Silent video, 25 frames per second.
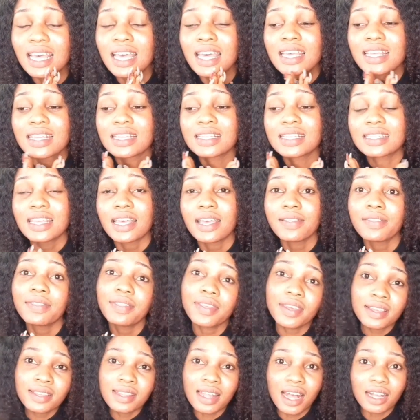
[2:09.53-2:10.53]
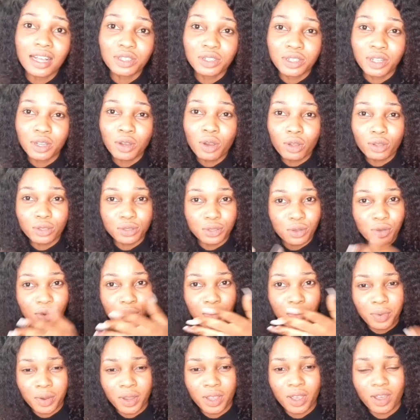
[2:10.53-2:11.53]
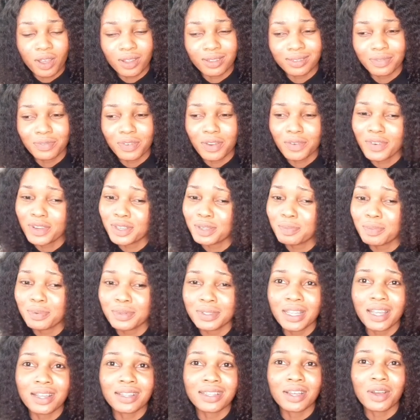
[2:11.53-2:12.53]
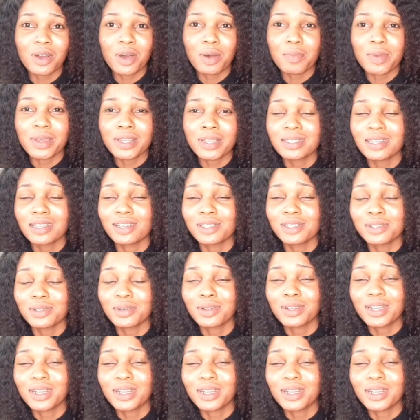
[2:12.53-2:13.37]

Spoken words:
say things that actually cause your own breakouts, feel free to put that in the comment section